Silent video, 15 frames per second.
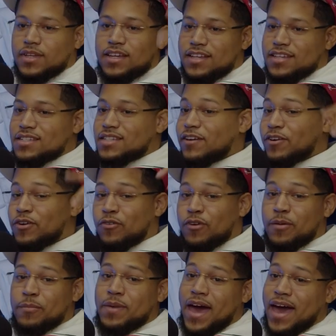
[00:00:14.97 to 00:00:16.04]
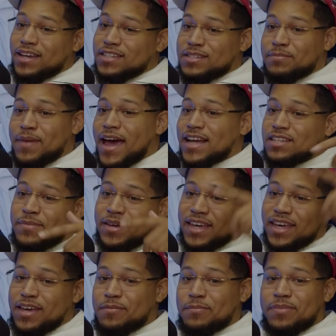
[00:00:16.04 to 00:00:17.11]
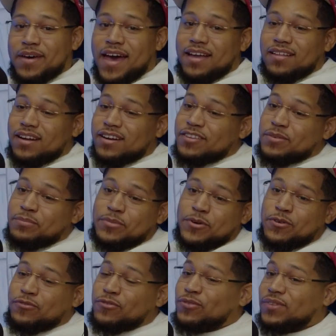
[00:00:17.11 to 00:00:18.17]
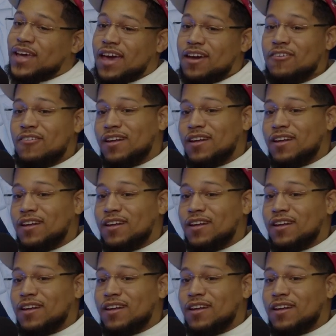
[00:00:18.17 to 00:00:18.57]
701 Max, back to make an impact on another beautiful day.